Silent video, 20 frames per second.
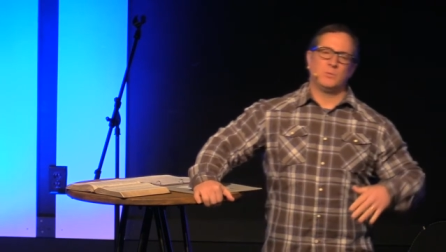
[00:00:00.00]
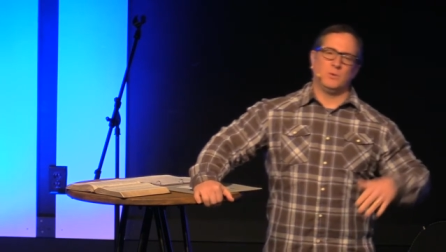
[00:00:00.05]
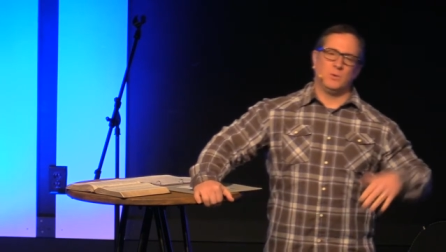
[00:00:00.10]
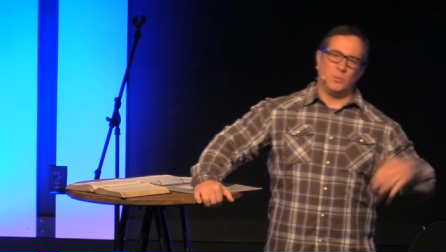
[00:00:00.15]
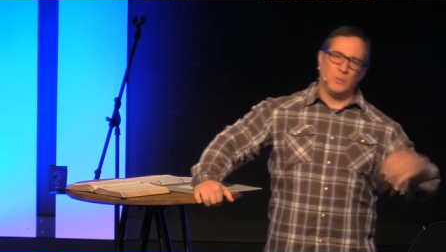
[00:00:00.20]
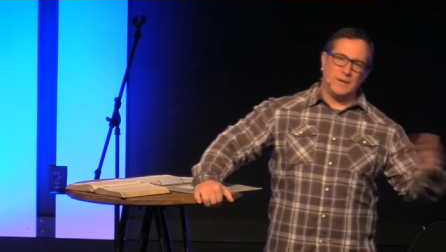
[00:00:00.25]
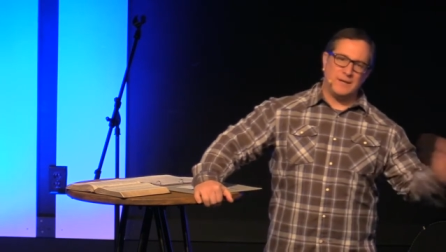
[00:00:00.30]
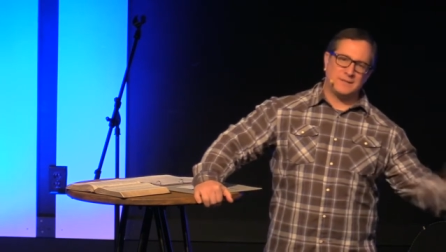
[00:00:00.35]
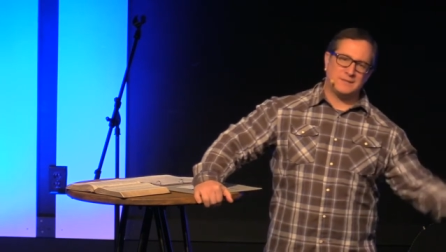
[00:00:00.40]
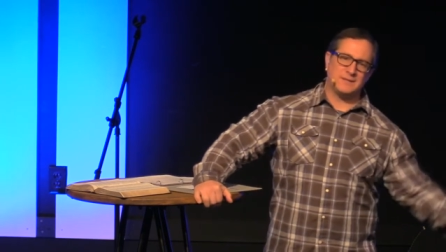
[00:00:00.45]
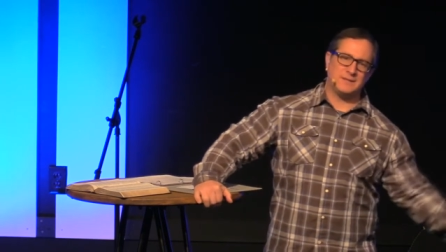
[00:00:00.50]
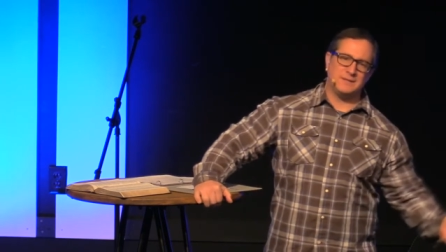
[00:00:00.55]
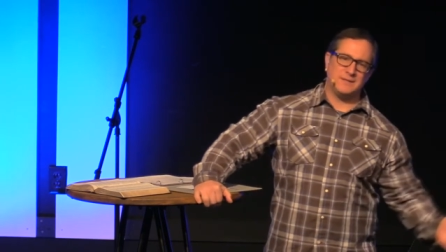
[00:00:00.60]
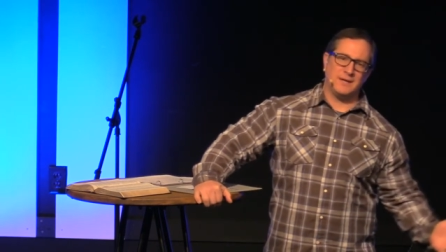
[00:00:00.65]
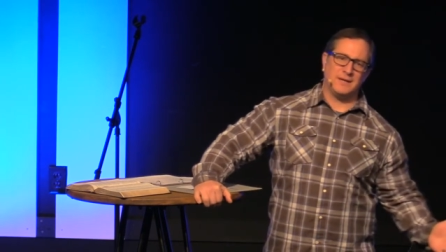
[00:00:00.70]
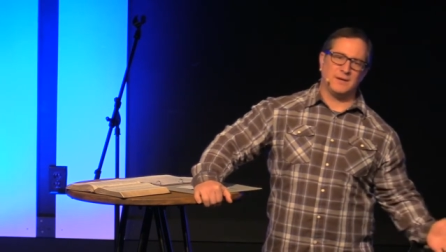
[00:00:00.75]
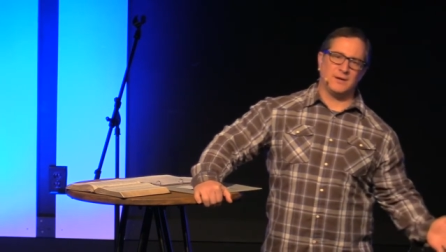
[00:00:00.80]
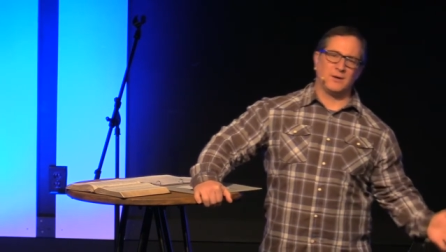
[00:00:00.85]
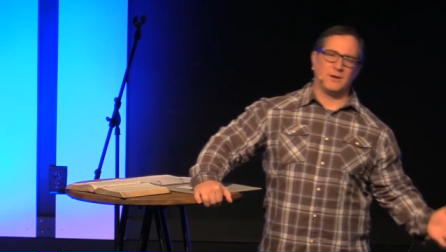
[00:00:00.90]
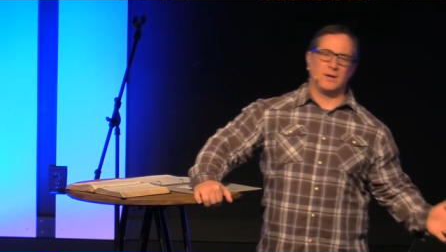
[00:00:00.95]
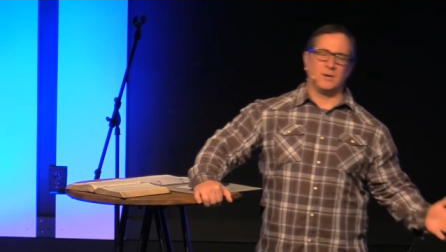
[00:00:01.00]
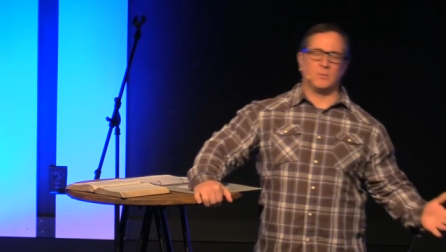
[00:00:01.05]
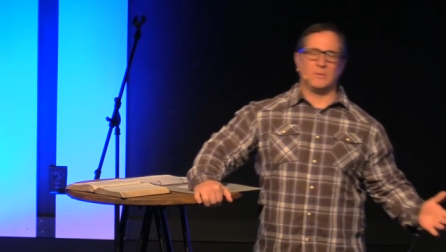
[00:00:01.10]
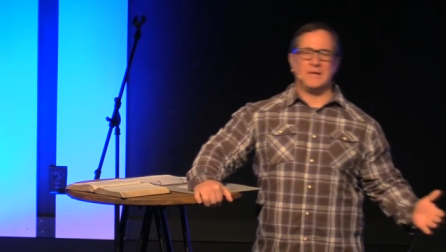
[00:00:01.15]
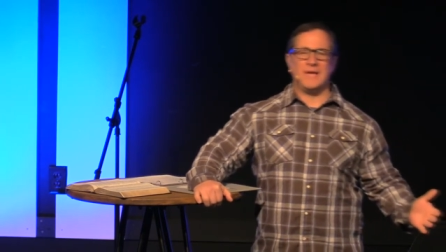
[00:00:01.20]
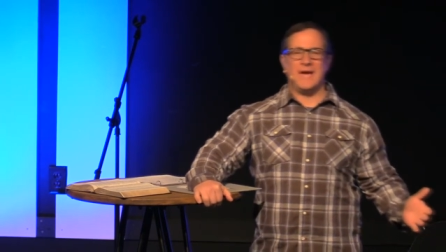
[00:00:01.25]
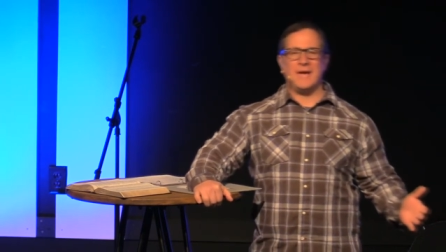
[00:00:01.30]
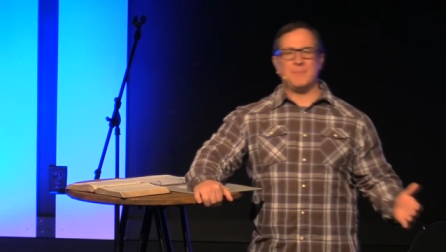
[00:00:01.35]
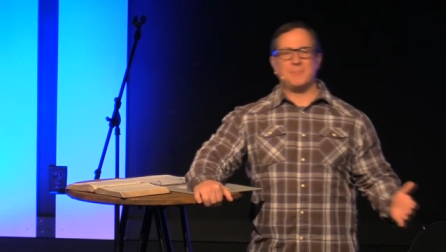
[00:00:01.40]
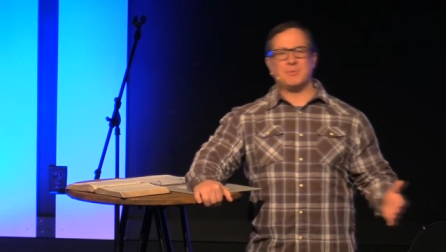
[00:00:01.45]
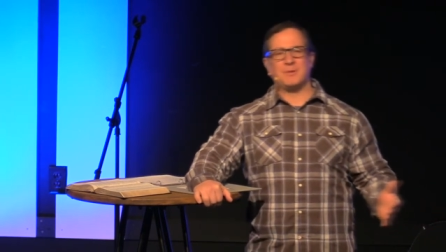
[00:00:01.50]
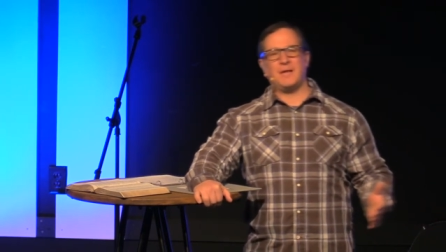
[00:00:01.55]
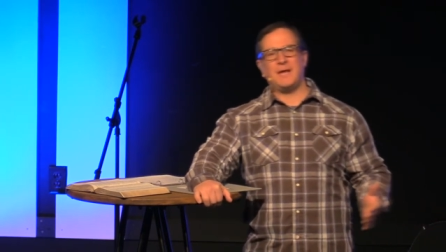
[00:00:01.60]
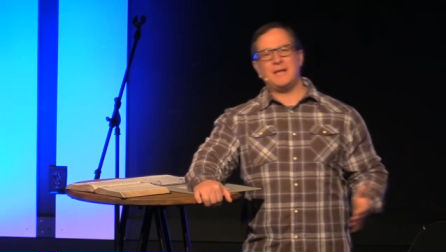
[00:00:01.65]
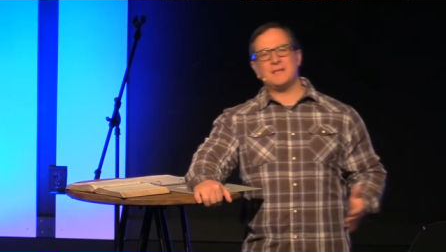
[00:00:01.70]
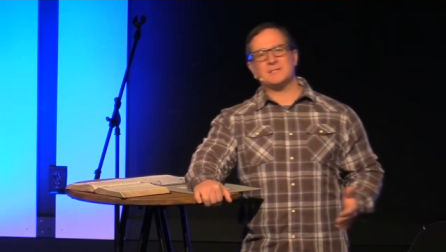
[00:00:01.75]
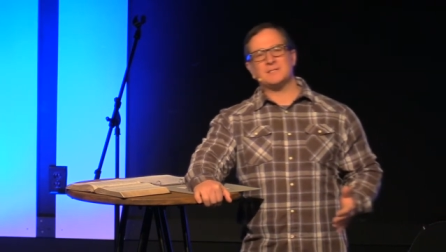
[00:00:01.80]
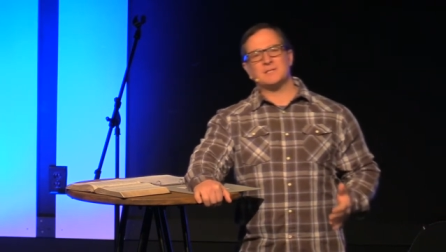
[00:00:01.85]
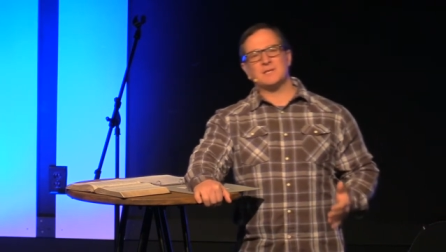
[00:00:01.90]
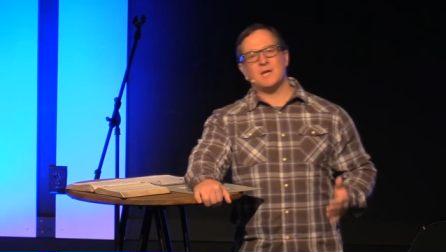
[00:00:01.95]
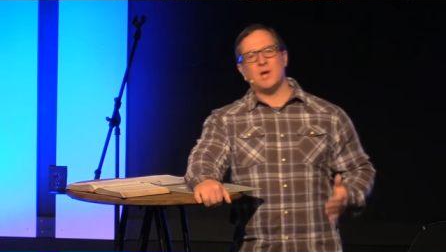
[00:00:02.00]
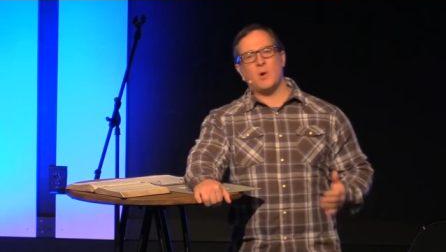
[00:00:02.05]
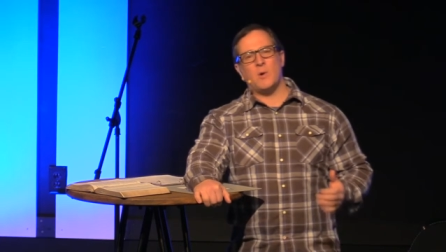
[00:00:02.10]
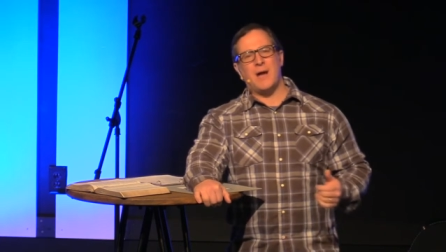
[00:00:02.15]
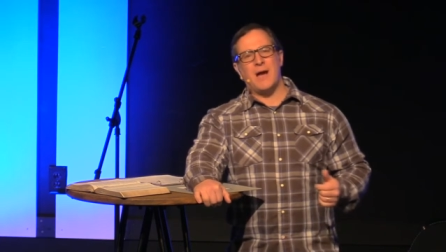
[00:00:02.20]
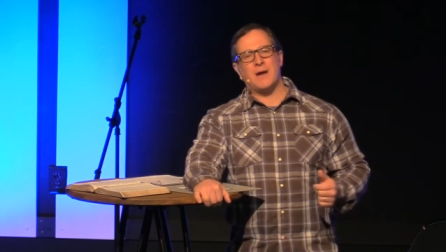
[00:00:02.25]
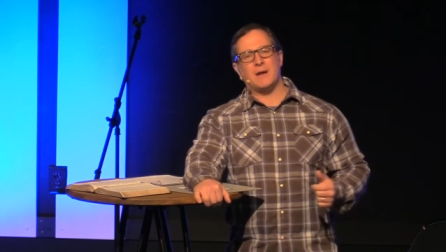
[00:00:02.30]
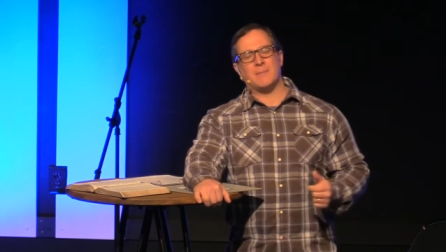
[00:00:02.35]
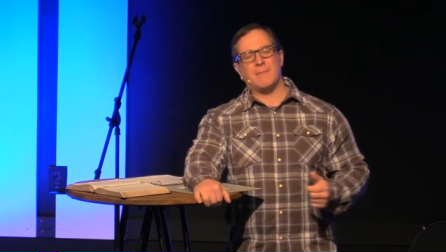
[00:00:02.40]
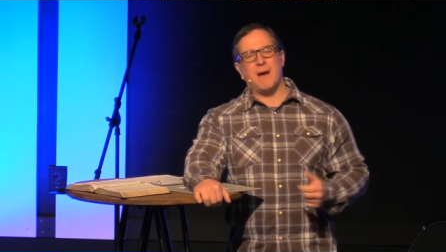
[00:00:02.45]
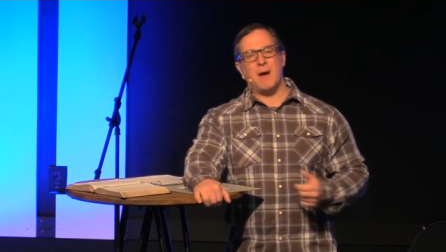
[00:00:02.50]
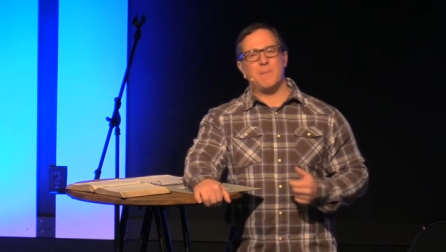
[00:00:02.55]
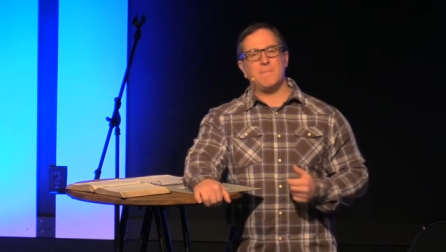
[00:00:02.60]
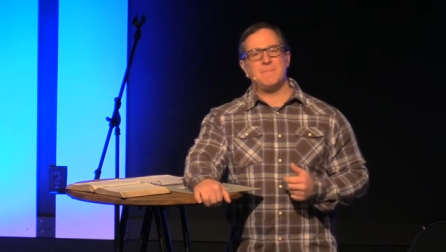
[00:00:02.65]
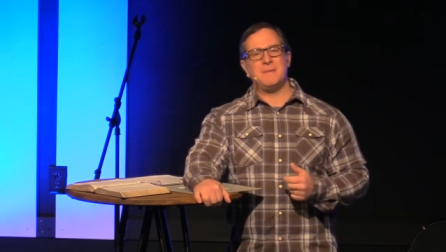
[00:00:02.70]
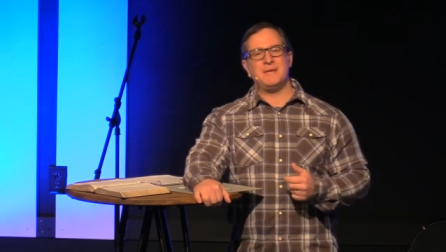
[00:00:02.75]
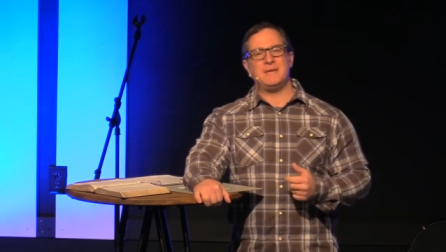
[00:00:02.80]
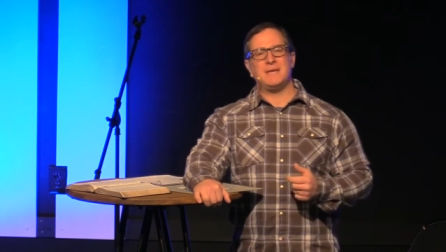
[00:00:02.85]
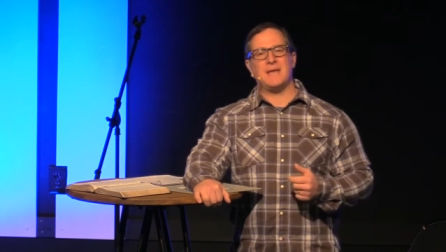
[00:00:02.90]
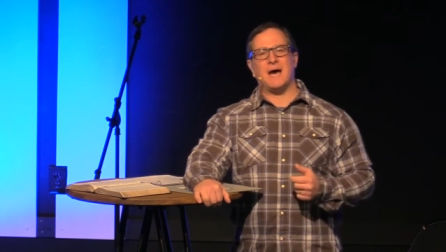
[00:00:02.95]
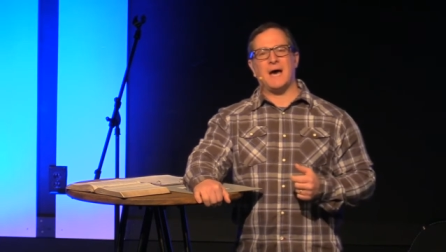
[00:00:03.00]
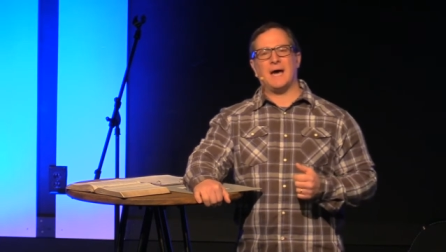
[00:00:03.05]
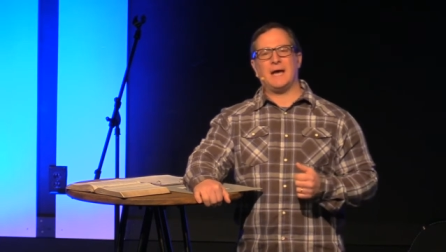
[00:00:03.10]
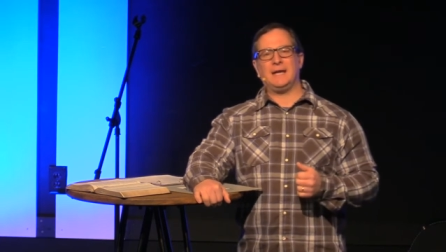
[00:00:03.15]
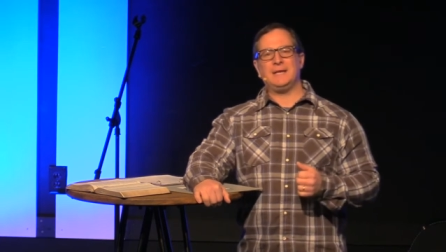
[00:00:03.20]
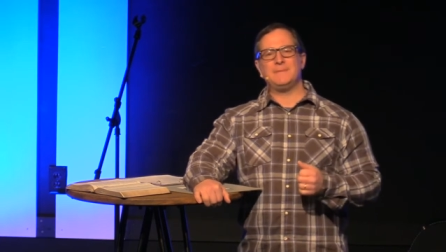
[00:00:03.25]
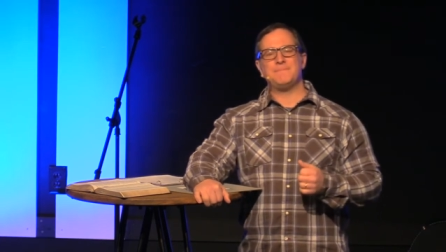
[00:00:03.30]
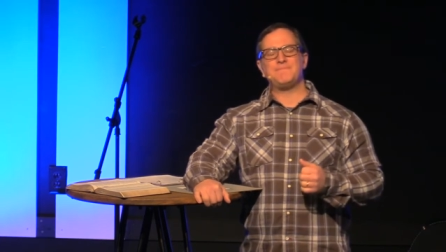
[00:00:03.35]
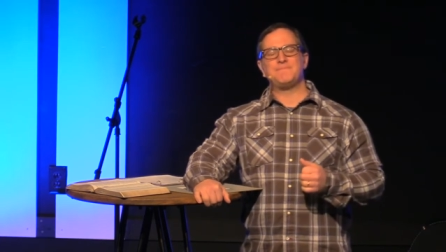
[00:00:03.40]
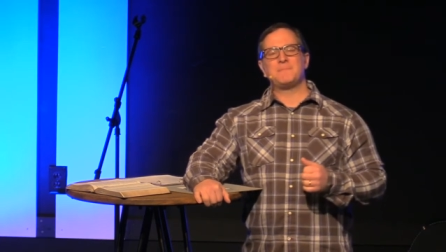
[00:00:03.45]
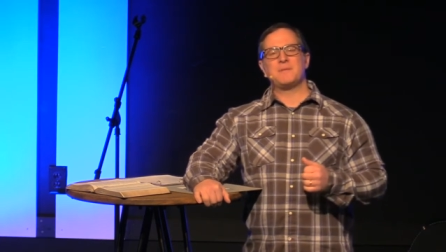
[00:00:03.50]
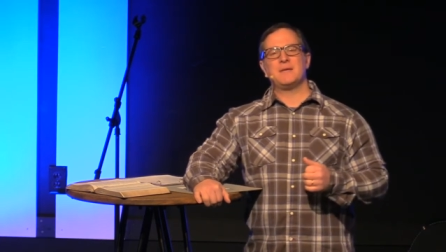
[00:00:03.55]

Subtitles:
we went to dinner, and we had plans to go out about midnight